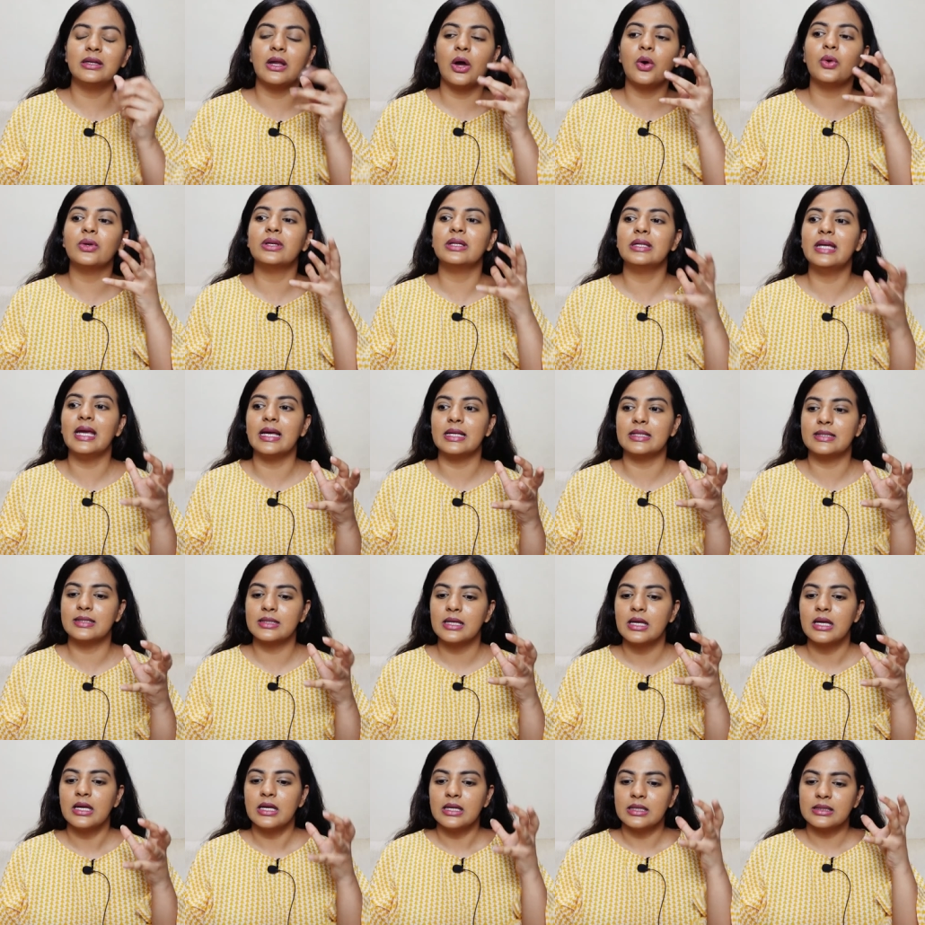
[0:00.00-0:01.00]
Now
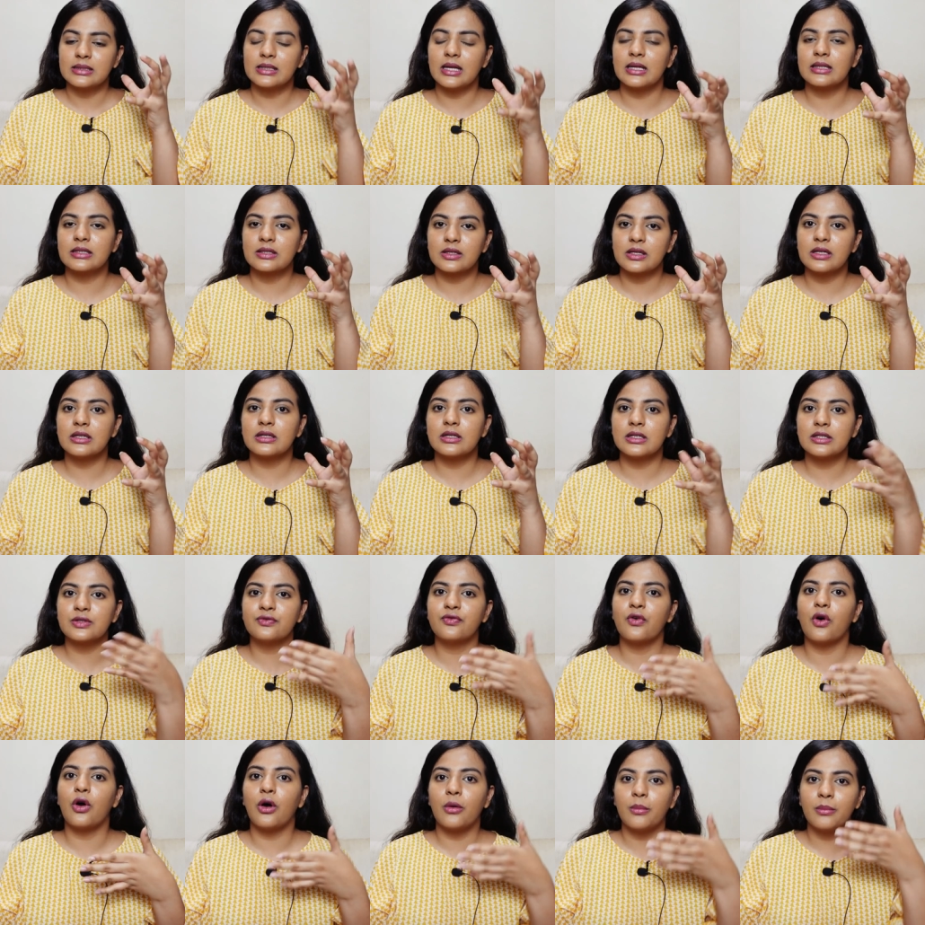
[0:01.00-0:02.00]
yes, sunscreen does
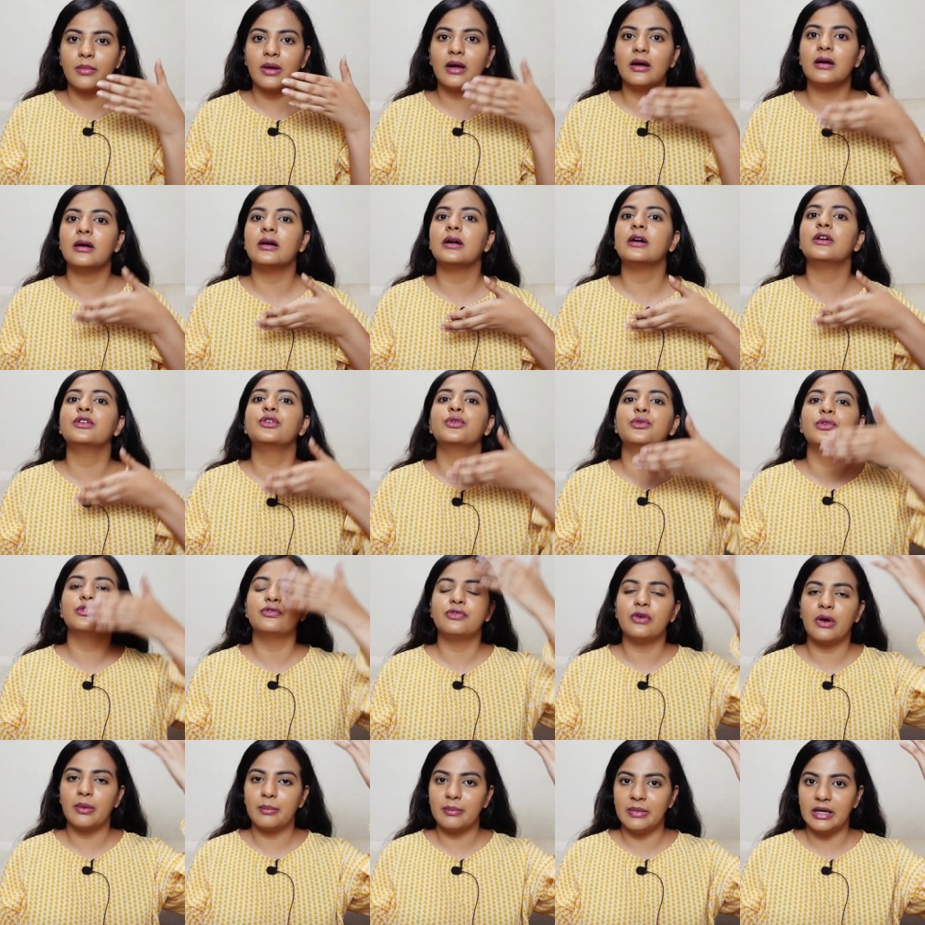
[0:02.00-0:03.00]
form a, a
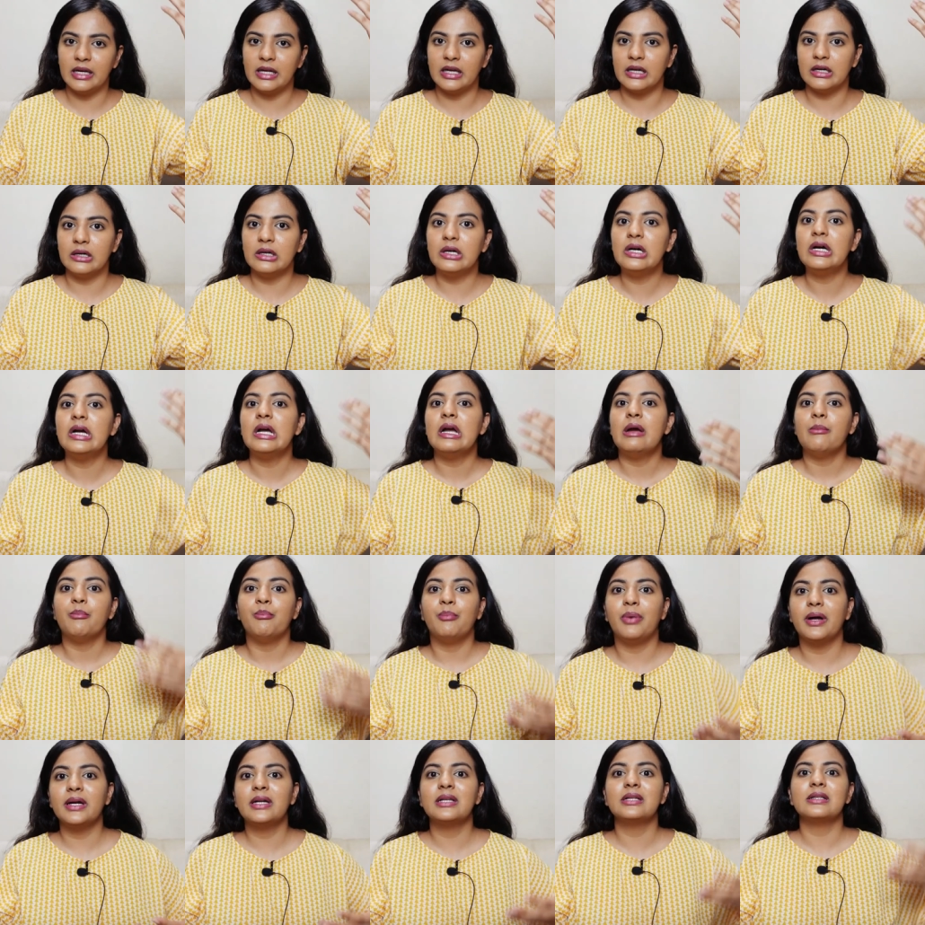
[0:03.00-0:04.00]
uniform layer,
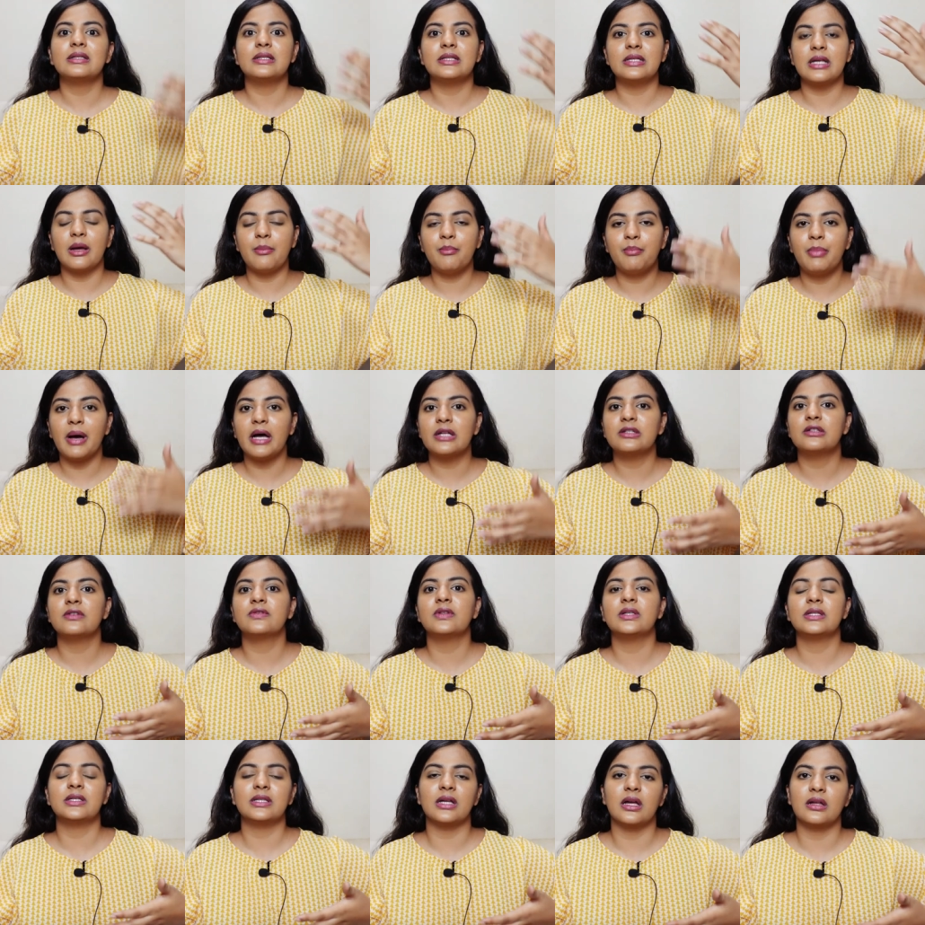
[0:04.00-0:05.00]
but some parts
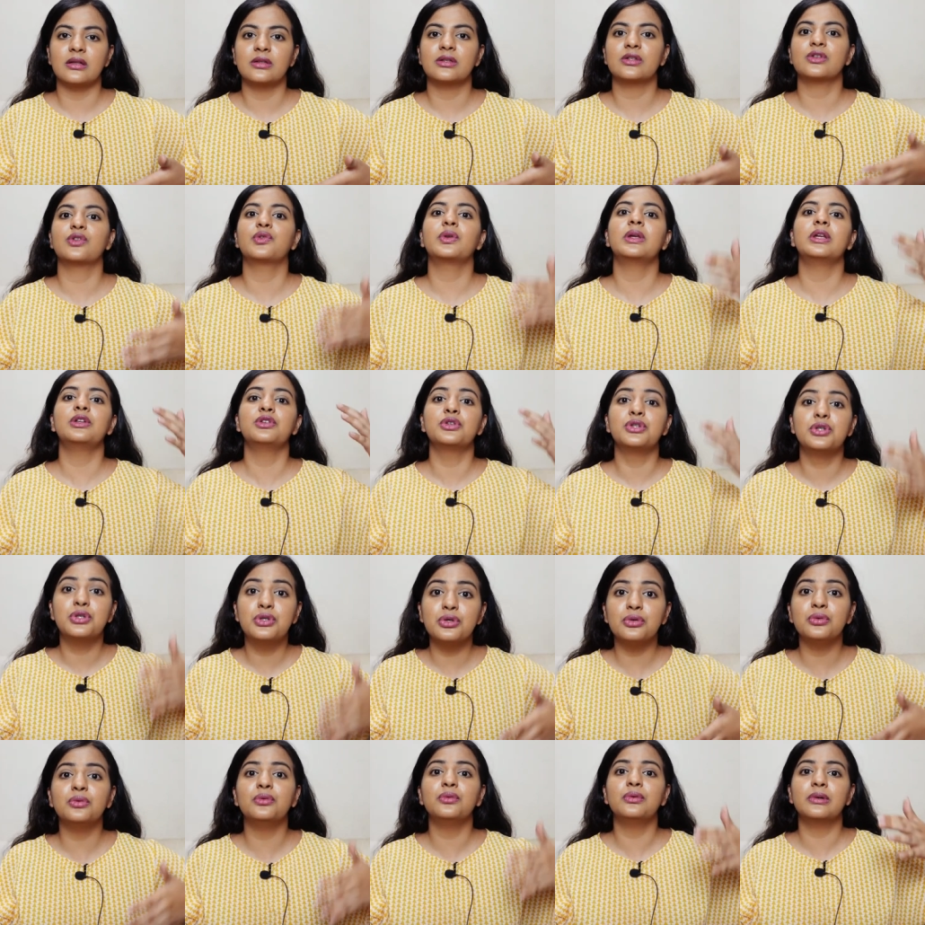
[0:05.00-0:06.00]
of the sunscreen
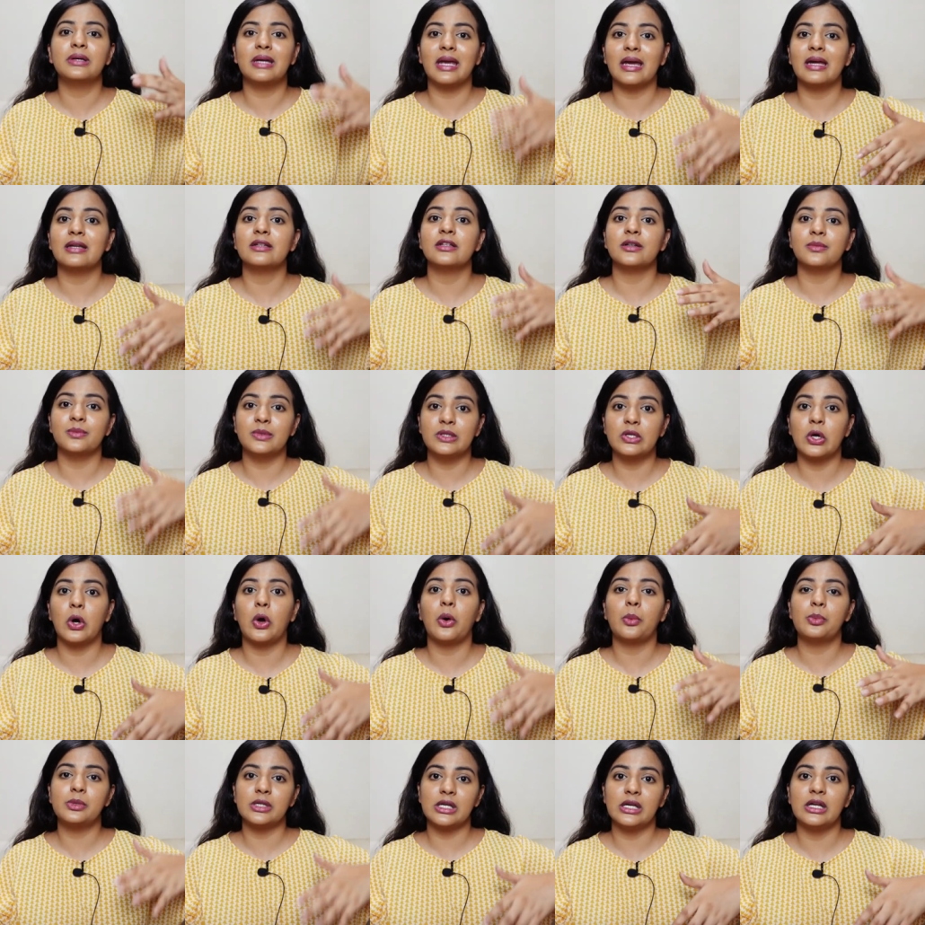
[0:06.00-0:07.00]
do get
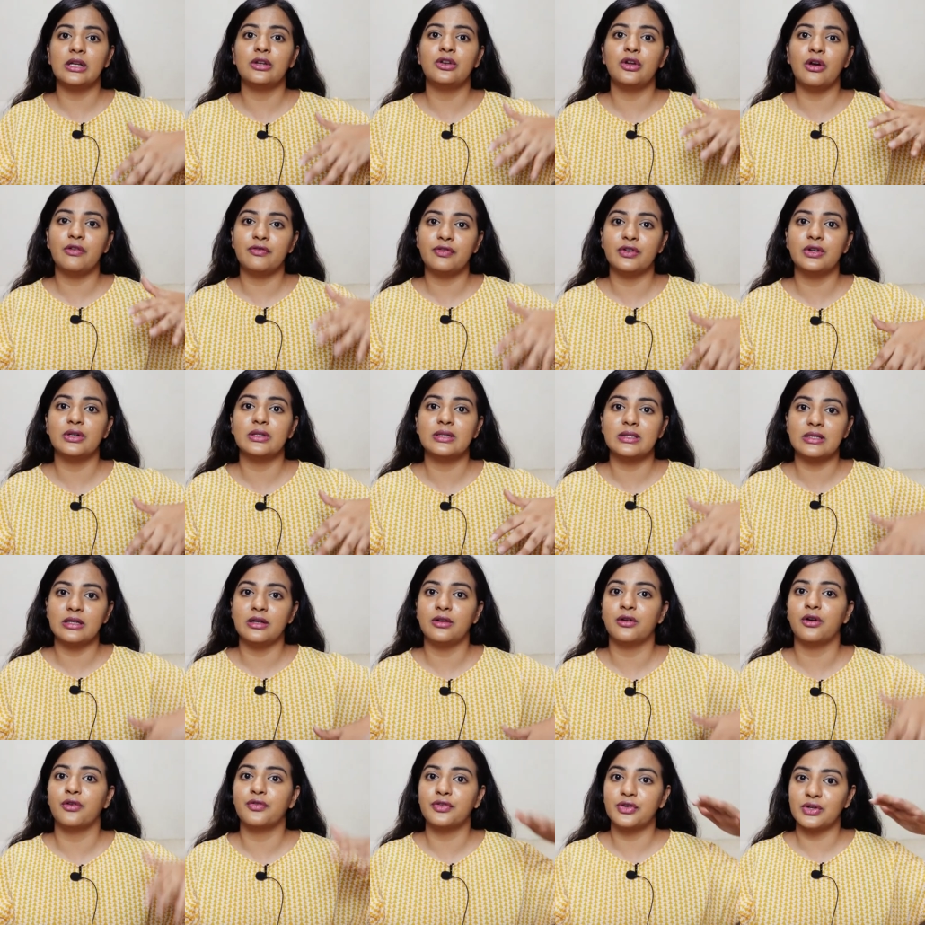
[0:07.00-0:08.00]
absorbed in your first
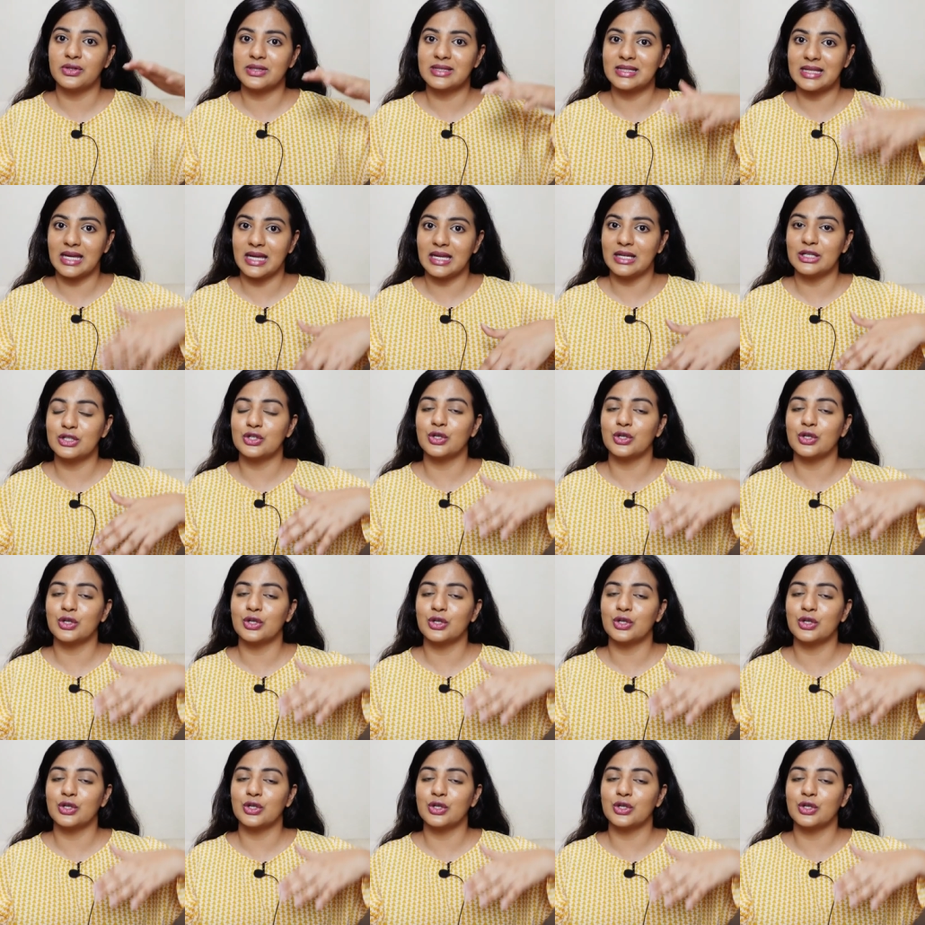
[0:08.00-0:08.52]
layer of your skin.